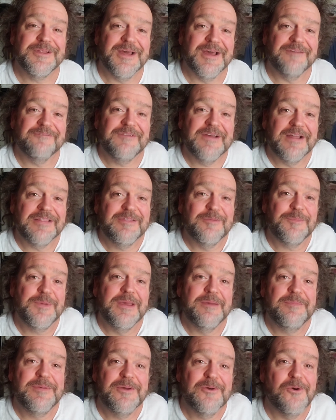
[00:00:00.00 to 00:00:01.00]
I've got the
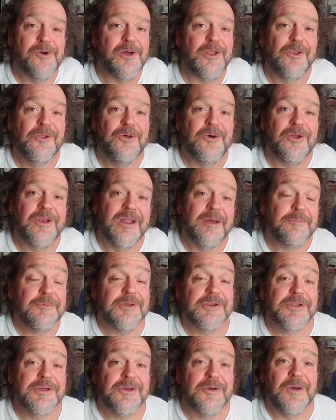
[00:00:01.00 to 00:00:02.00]
baby oil on. I'm
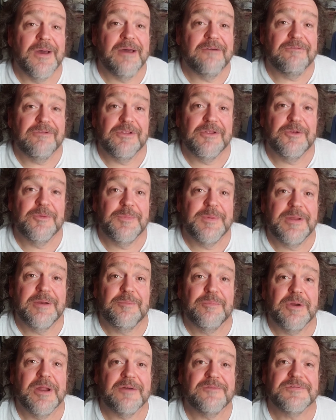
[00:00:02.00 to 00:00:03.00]
going to go have a little bit
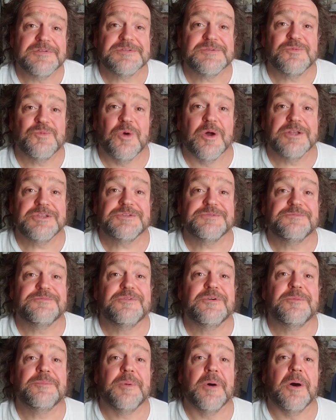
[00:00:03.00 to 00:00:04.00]
of breakfast and watch some
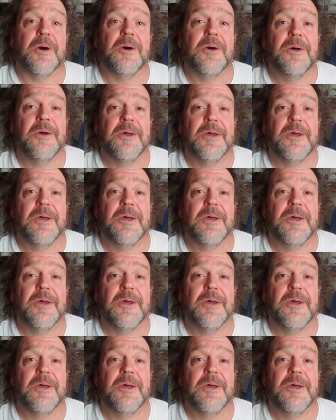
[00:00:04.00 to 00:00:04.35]
football,